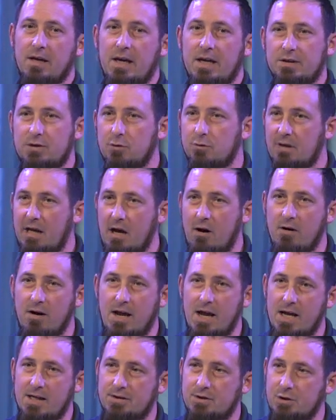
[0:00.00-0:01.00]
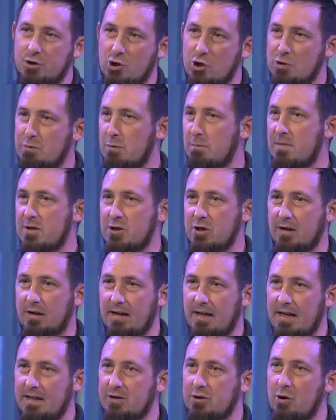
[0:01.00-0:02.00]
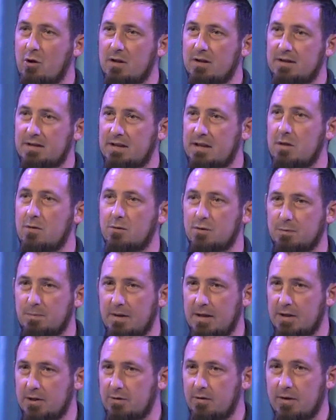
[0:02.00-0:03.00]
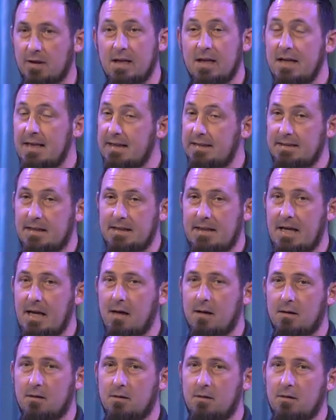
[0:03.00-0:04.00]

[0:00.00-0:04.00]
And so Gary asked the church permission Can I start a singles ministry? He said, Yeah.